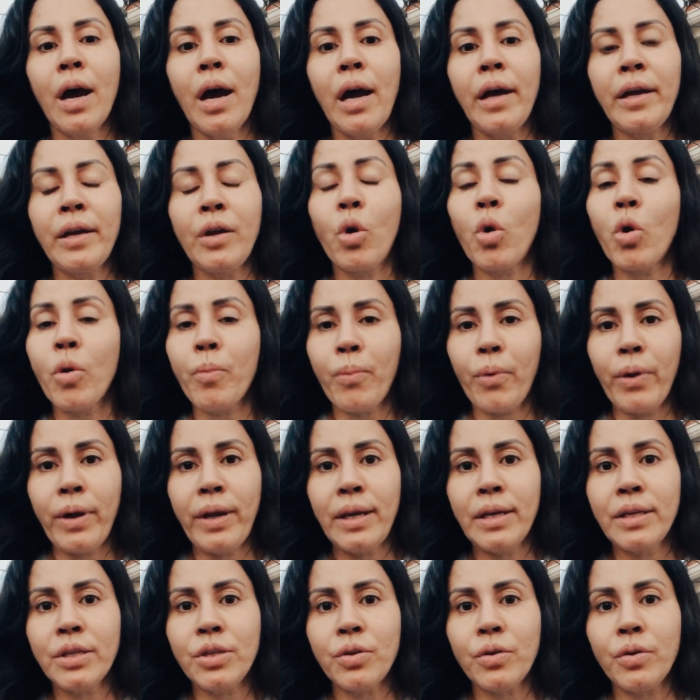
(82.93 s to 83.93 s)
incorporate
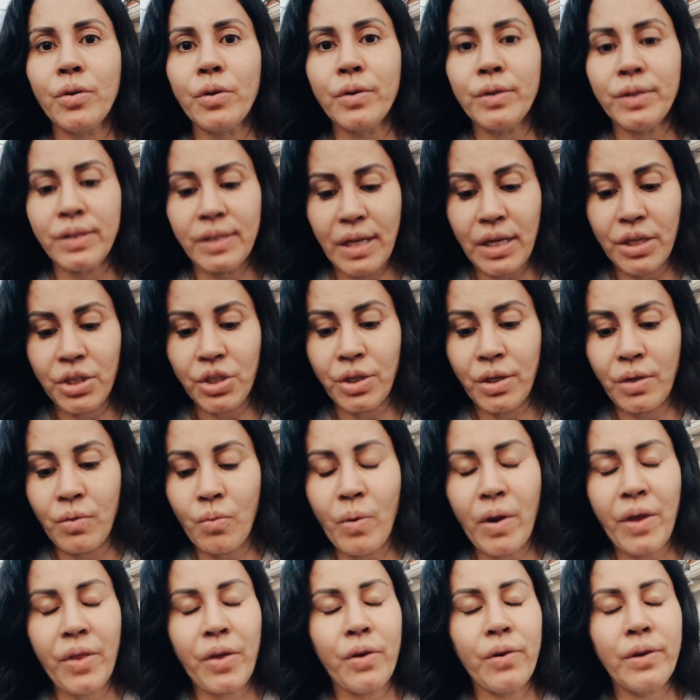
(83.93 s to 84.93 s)
into her session,
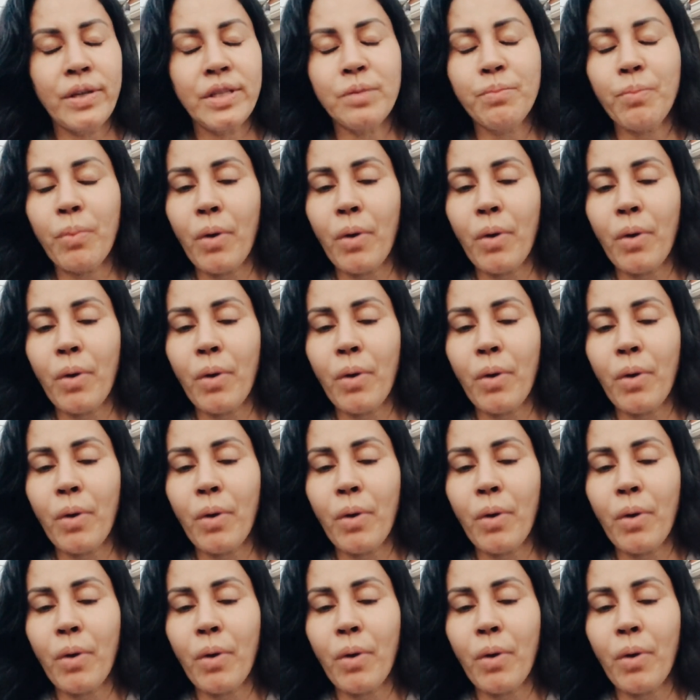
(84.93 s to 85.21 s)
whether it's